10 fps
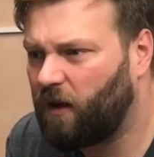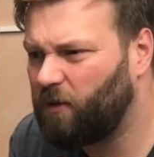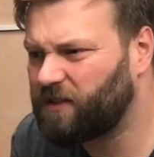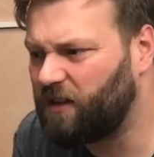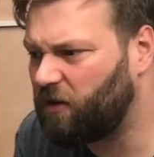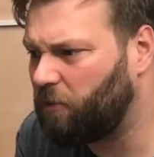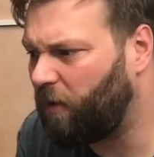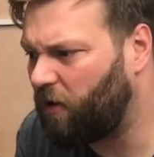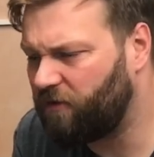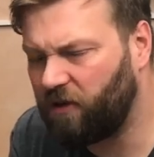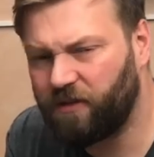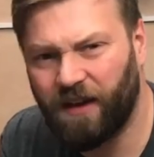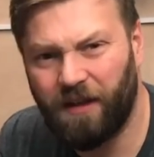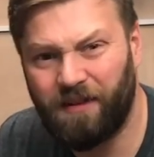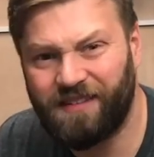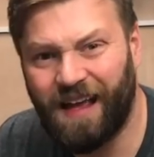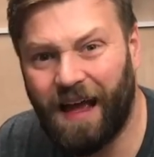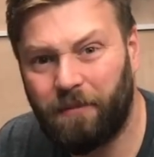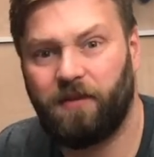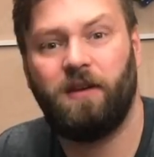was gonna do a bow review today, but it's
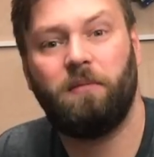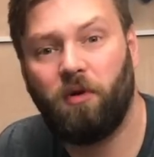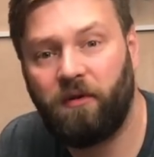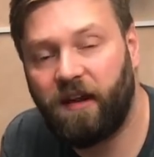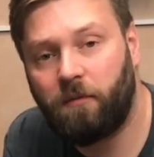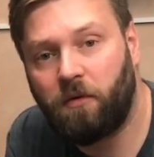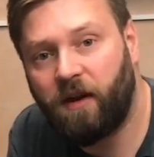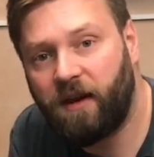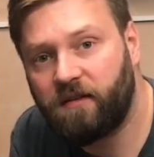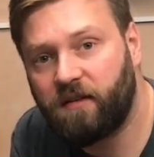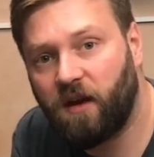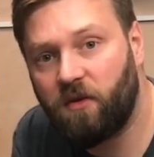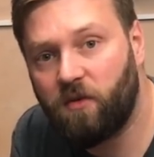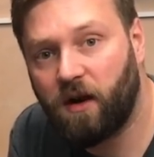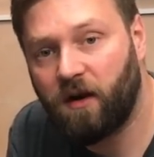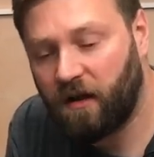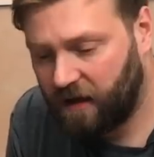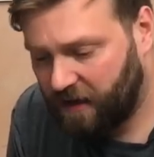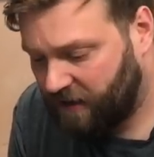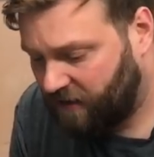absolutely pouring down with rain. So
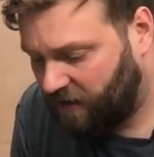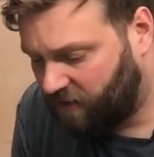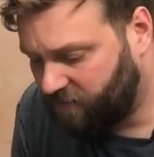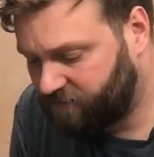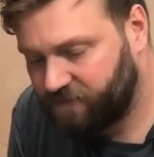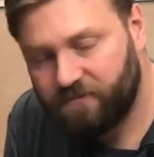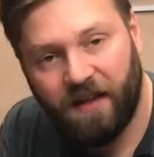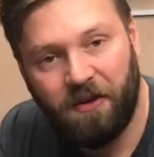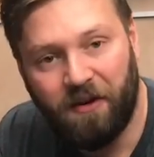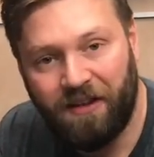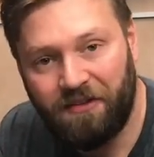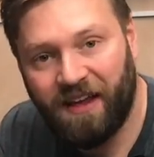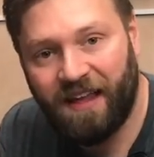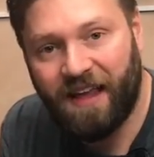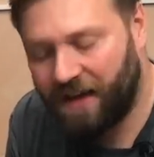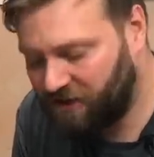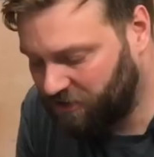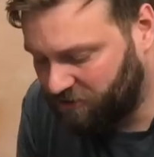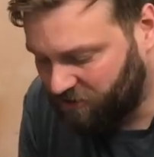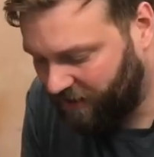yeah, anyway, you take care,
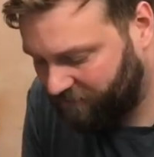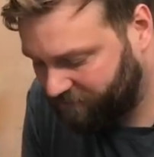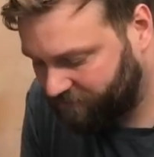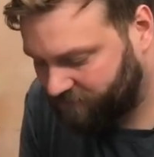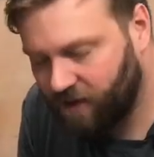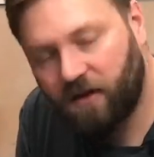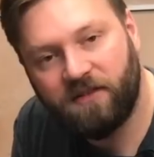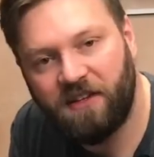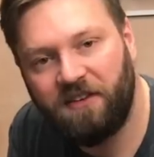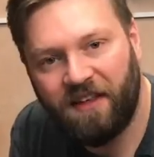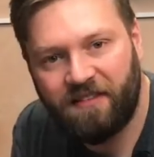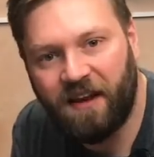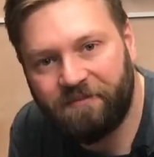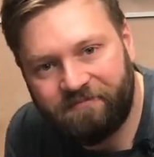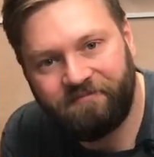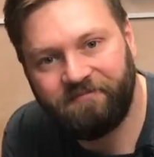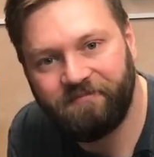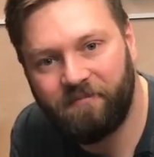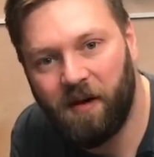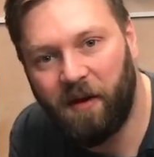shoot straight, and I'll see you on the
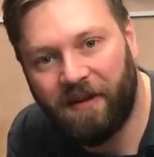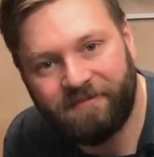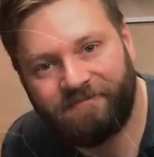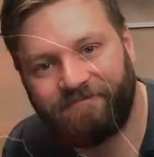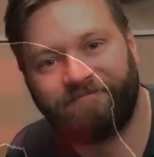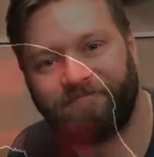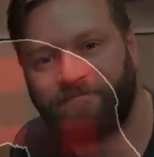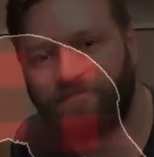internet. Bye-bye.